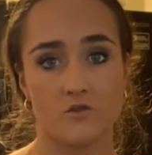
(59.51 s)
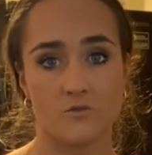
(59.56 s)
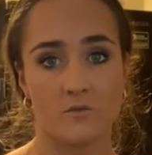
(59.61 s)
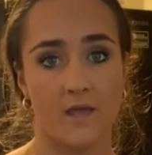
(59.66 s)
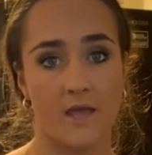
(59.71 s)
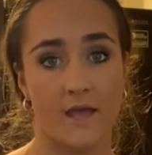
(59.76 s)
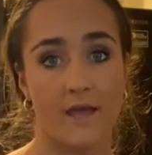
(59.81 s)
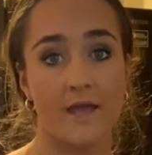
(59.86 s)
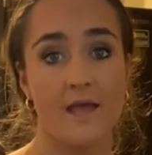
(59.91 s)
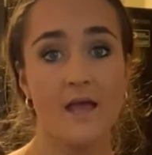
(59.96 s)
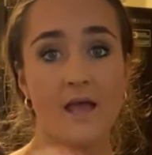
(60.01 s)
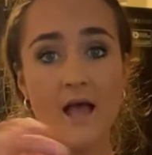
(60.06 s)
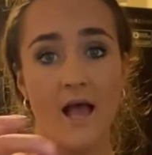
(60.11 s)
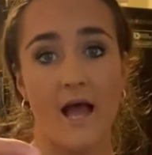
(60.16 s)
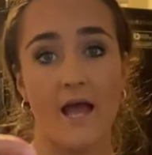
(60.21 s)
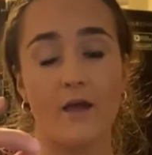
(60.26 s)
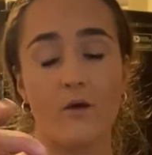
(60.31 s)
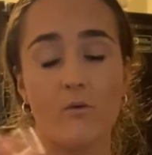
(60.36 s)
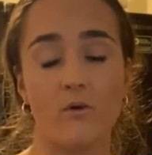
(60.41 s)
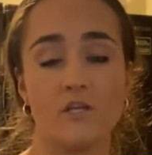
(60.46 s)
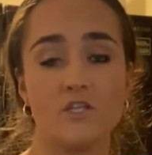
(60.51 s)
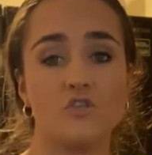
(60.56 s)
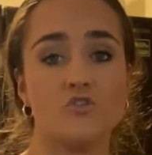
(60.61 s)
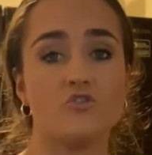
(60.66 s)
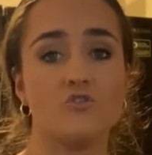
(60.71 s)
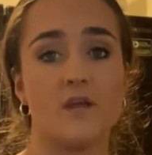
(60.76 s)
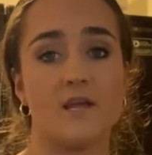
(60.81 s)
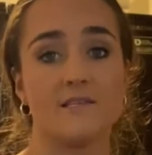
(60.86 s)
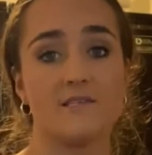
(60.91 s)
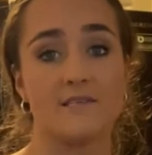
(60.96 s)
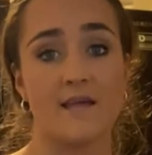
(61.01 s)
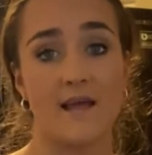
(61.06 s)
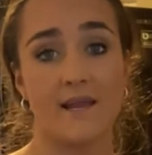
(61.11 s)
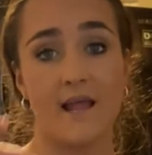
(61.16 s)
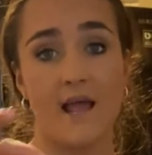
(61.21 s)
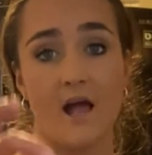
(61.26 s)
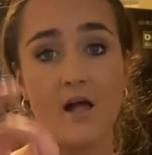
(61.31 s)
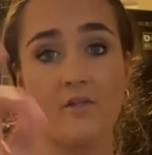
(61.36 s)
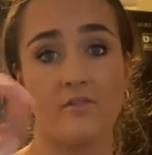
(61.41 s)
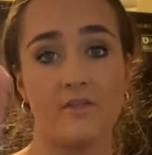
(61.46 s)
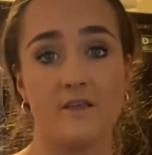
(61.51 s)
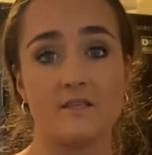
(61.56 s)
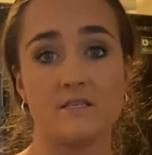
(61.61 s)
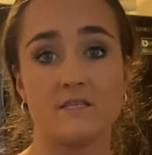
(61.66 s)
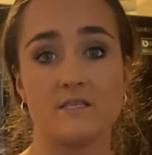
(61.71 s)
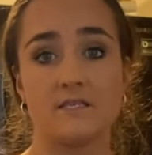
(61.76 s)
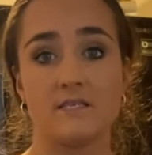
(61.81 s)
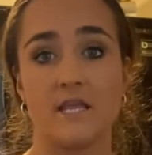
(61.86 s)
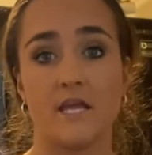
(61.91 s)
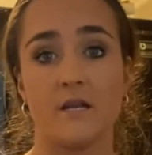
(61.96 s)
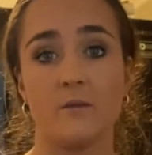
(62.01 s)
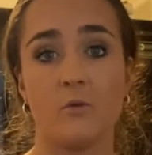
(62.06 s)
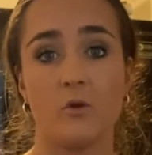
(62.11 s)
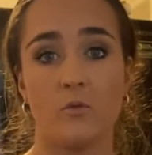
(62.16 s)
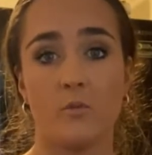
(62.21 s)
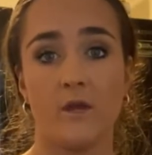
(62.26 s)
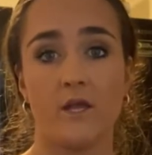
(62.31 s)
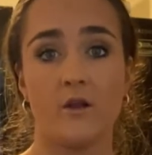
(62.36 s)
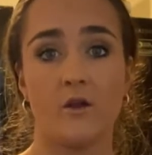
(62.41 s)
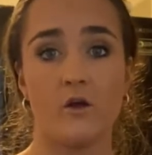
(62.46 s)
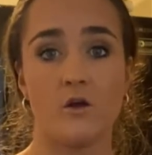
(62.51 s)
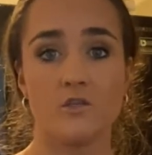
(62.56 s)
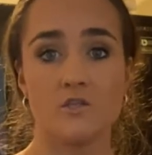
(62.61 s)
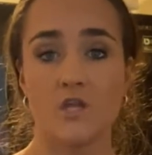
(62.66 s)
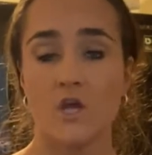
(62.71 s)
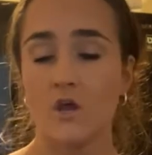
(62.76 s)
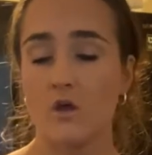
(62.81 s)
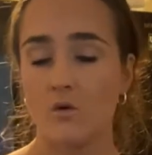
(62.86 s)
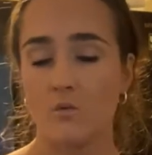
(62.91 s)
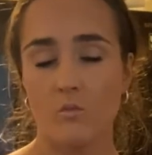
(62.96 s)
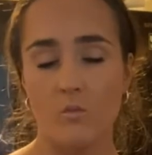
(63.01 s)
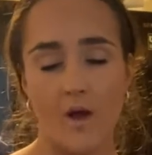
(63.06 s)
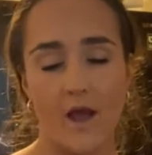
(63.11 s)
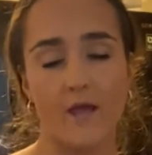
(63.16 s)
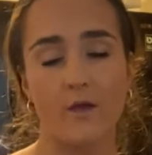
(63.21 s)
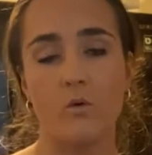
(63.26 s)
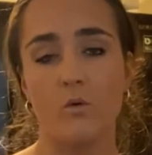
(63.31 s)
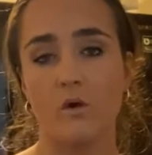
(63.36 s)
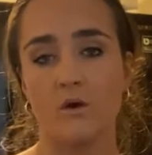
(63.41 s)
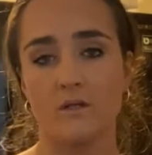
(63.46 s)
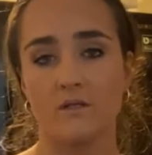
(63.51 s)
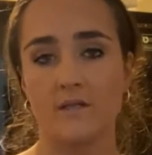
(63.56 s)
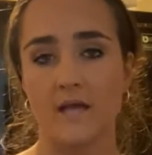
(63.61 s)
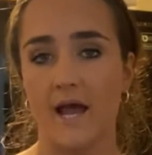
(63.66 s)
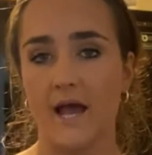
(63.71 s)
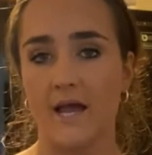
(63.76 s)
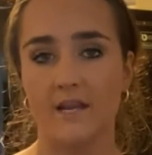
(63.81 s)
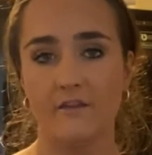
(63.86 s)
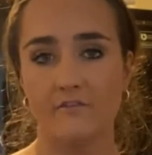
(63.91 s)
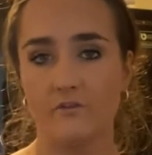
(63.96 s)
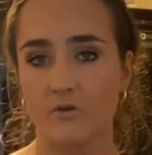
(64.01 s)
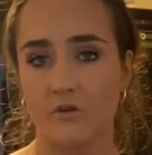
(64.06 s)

Okay, I always stress that healthy, sustainable weight loss. Why go on a diet if you're